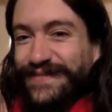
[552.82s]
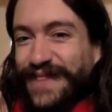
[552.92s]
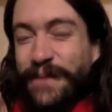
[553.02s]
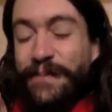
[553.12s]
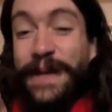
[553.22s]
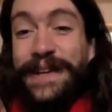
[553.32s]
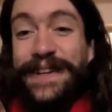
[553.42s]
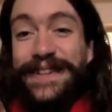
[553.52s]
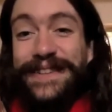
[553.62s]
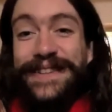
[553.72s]

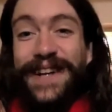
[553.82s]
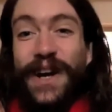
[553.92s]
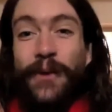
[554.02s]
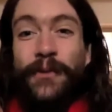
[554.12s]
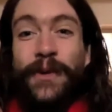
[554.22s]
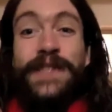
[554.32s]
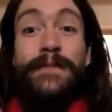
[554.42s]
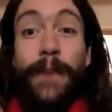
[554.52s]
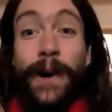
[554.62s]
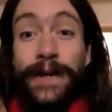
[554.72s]
be
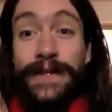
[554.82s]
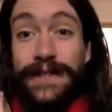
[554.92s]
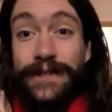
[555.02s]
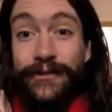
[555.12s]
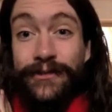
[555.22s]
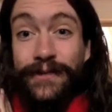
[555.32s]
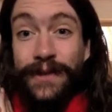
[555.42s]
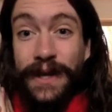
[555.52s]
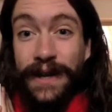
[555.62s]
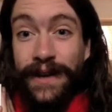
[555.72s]
responsive
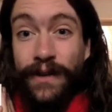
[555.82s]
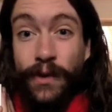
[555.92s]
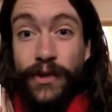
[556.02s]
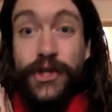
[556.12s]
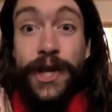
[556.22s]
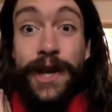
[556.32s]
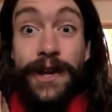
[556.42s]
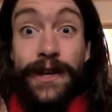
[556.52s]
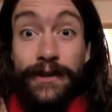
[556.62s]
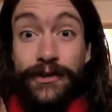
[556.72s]
and
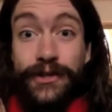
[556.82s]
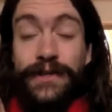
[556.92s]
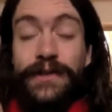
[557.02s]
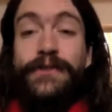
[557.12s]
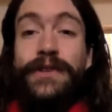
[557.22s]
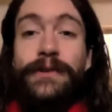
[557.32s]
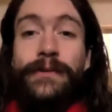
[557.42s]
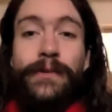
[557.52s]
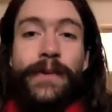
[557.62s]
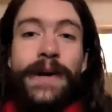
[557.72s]
change
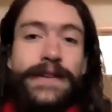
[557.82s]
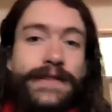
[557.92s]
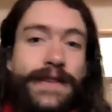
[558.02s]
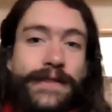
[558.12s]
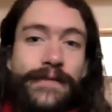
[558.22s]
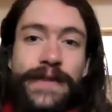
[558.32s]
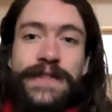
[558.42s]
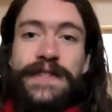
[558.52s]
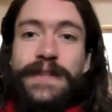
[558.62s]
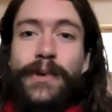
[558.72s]
to what is the
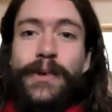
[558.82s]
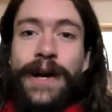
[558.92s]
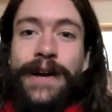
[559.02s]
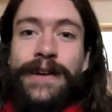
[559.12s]
stimuli.